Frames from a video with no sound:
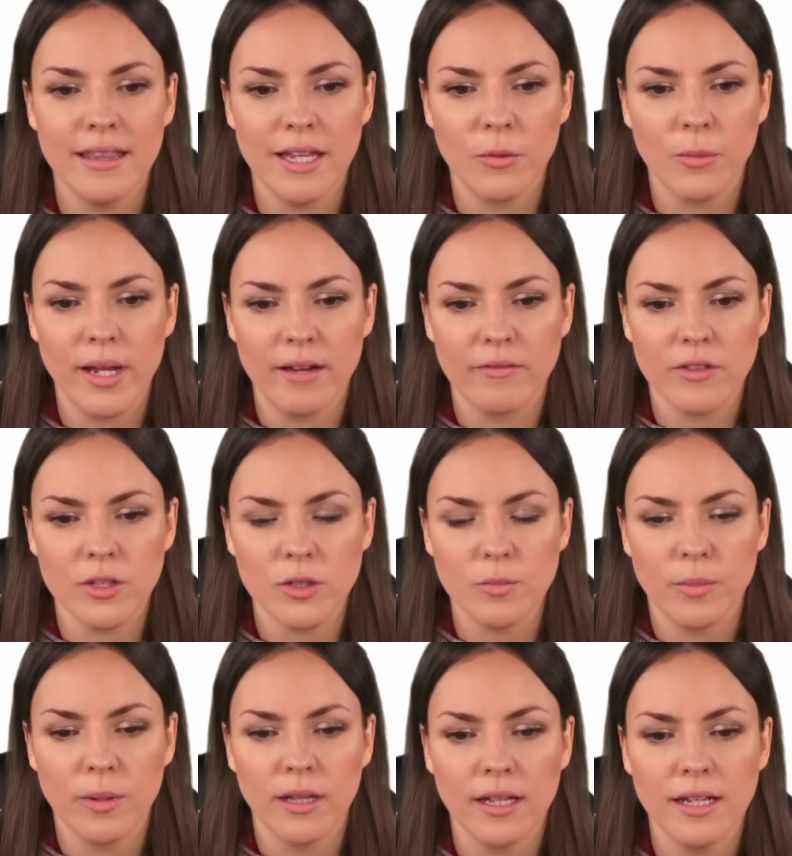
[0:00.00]
Then we have
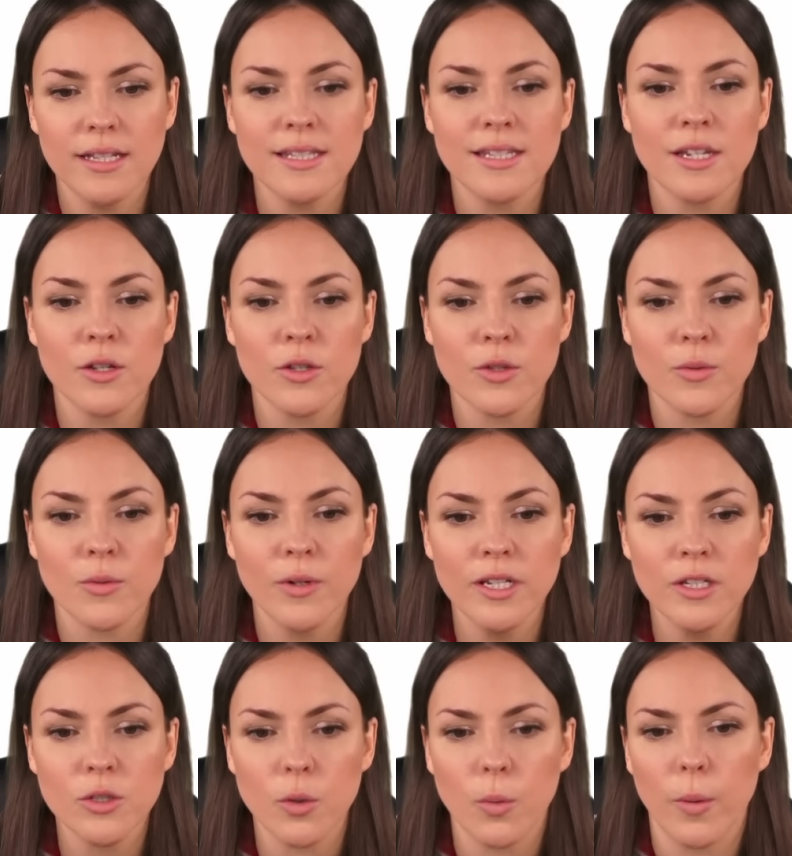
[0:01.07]
this plus
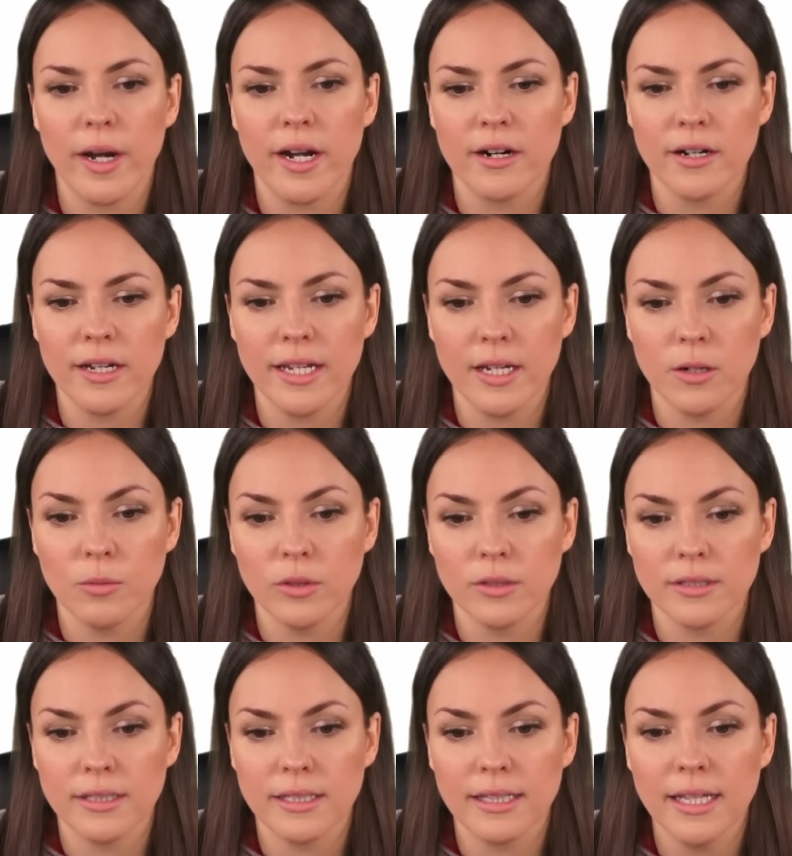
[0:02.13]
3 squared
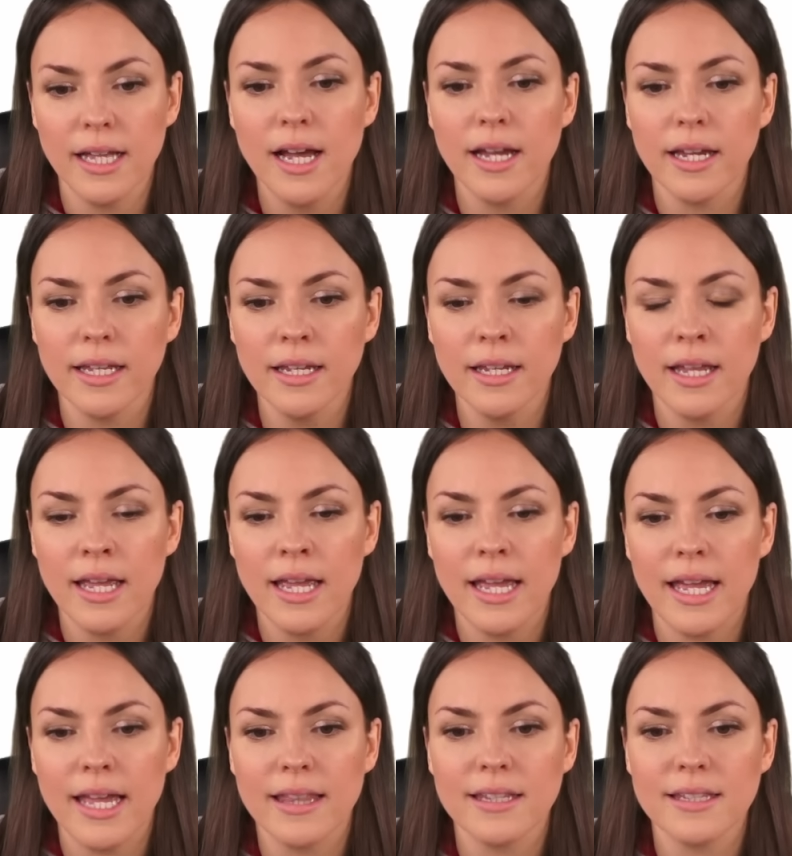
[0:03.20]
equals 9,
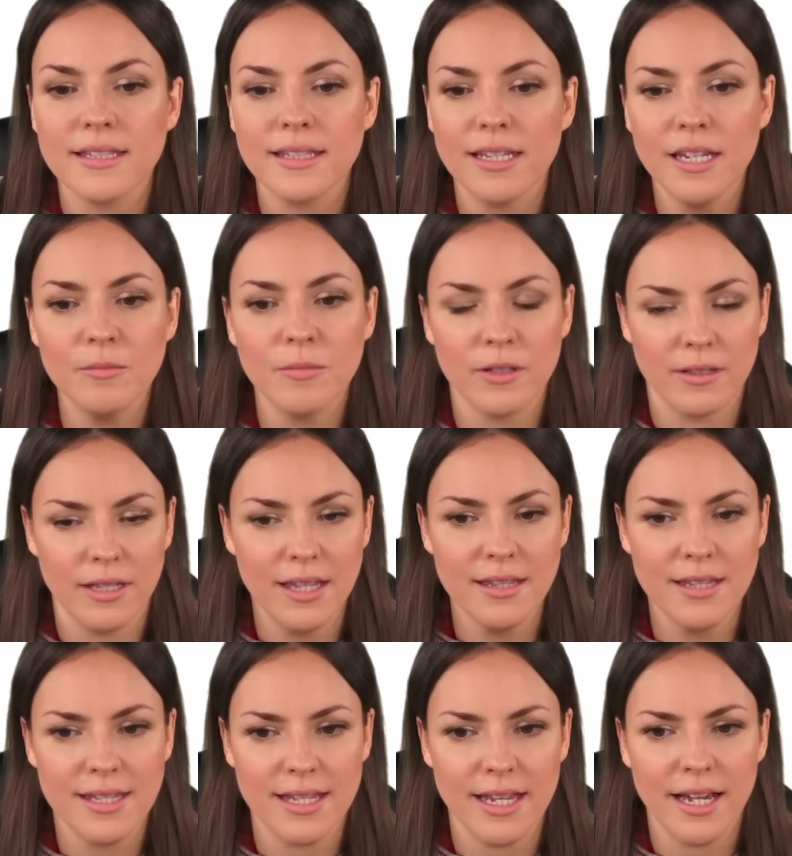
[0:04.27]
and the same on the
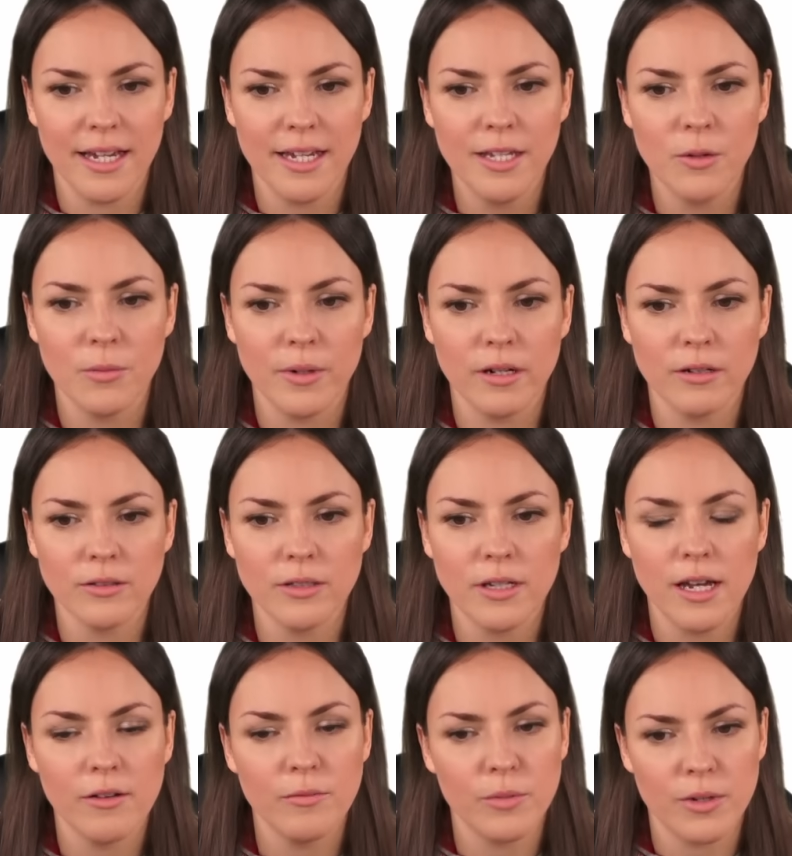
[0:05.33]
other side. We
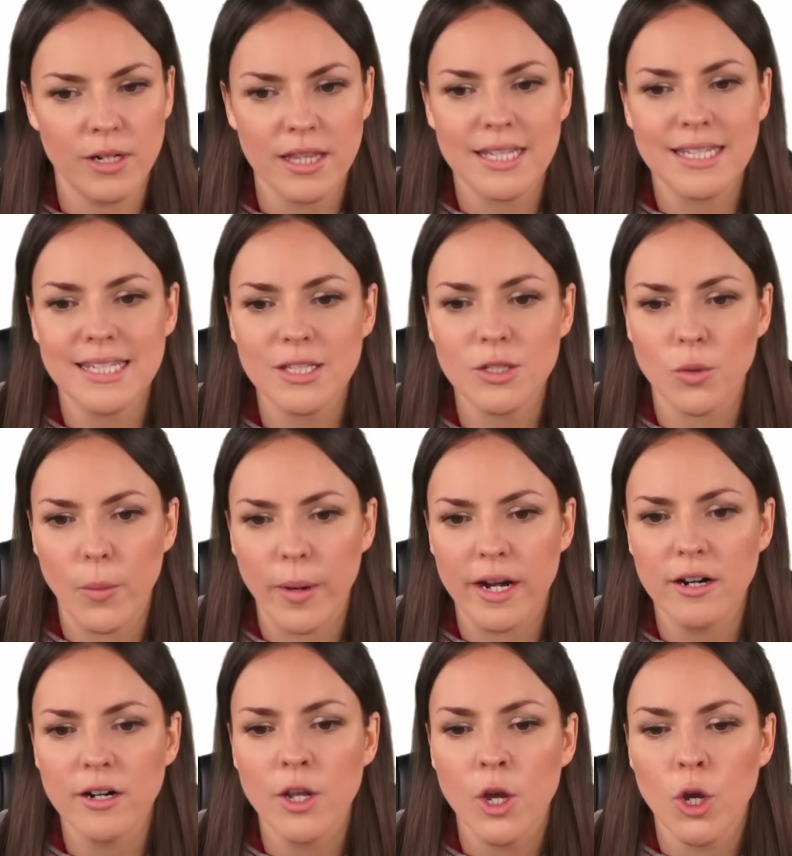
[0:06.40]
also have parentheses
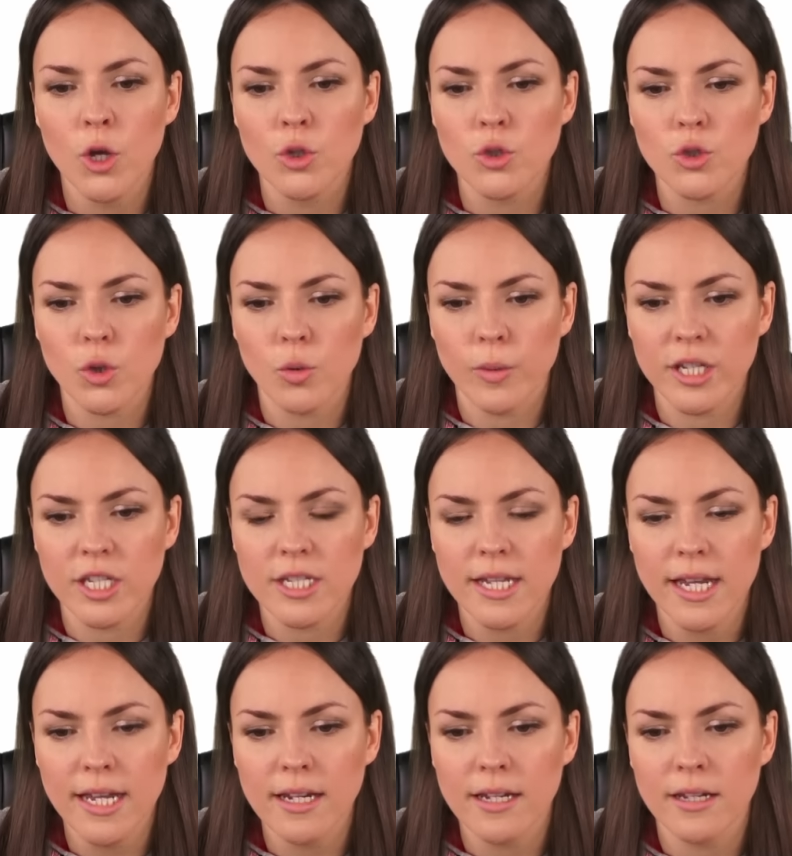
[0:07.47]
squared, so we
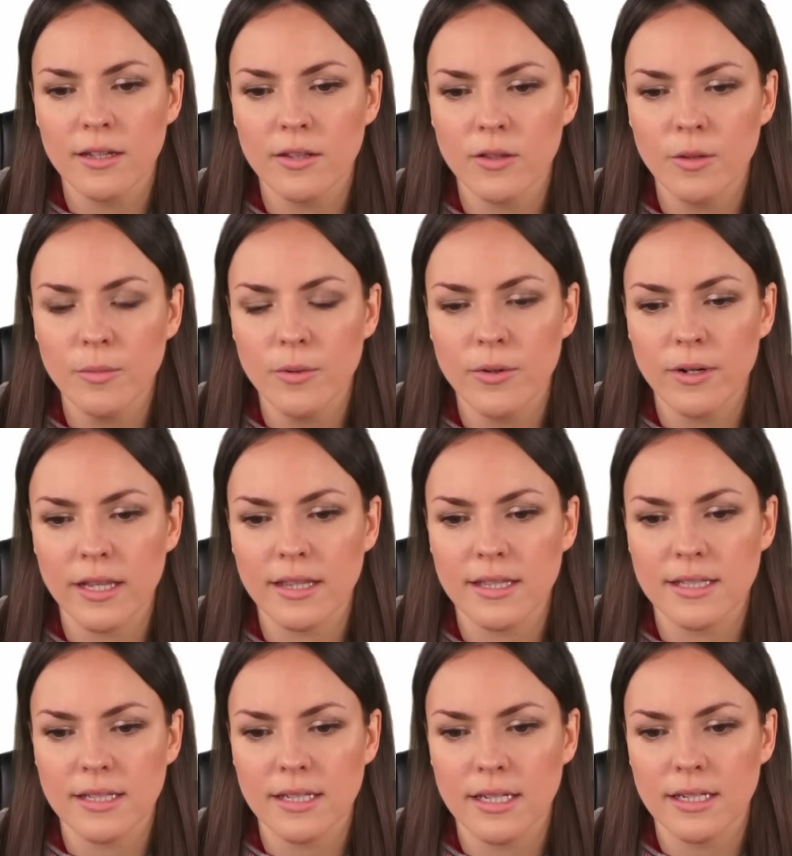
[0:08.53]
take the
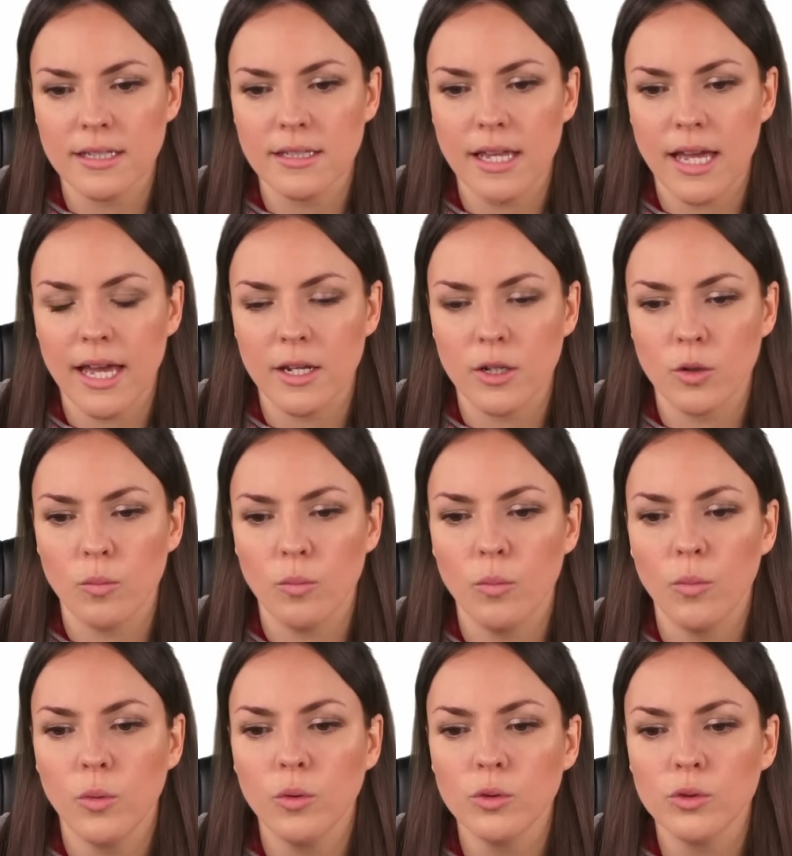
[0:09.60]
parentheses and
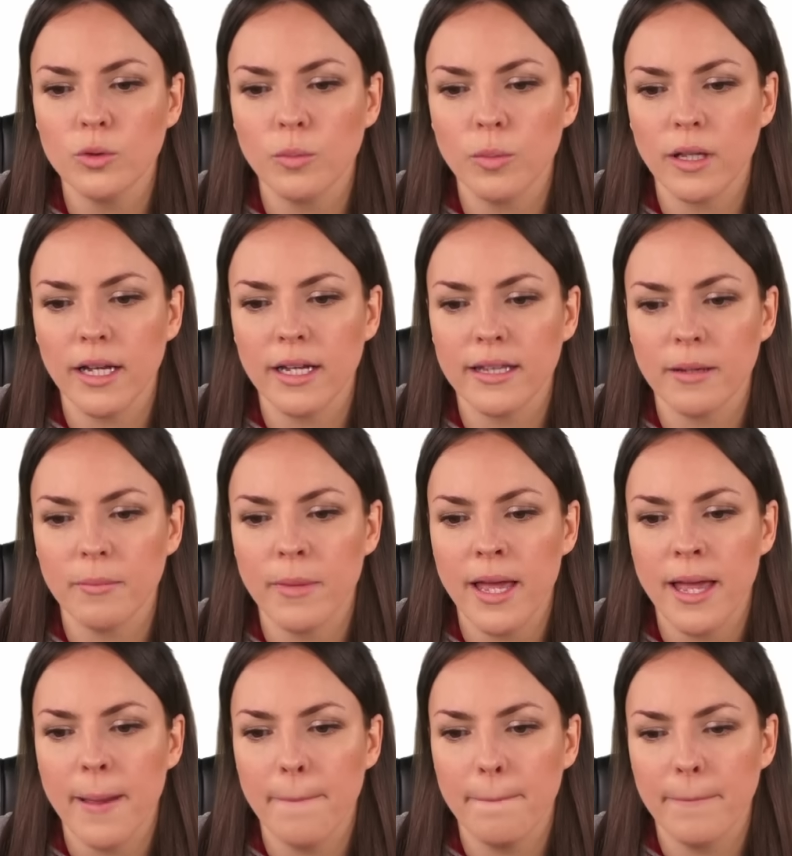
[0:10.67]
multiply them
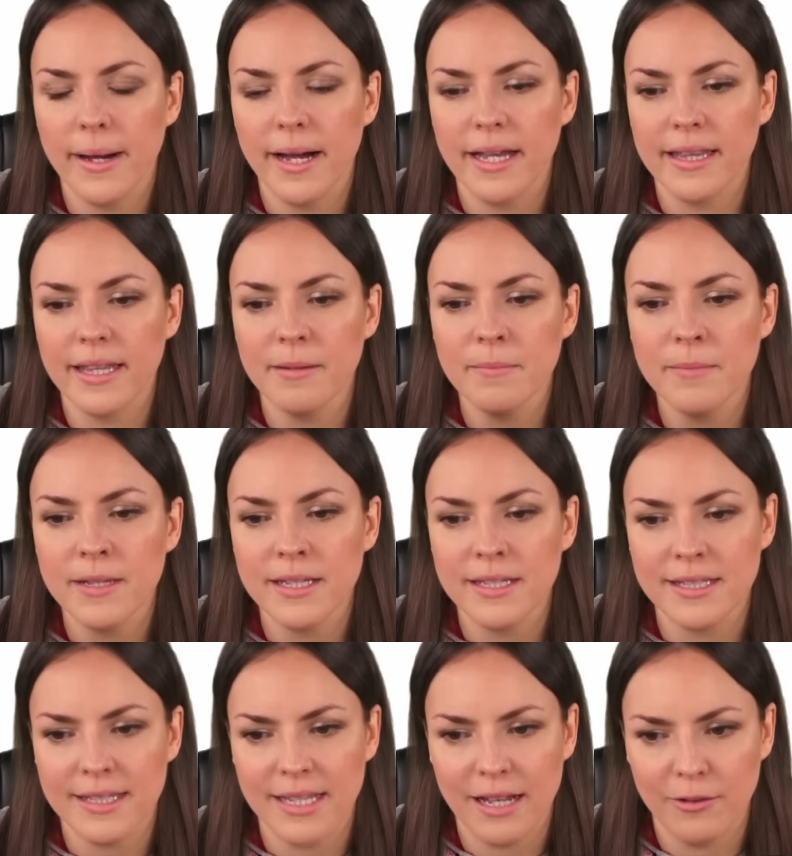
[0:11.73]
by
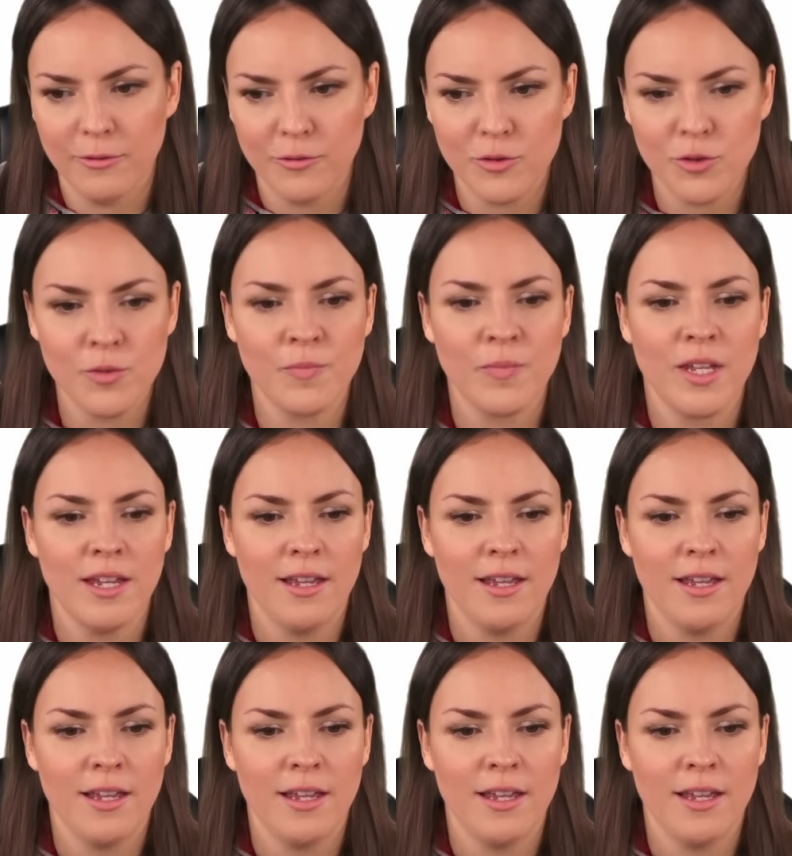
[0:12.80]
themselves.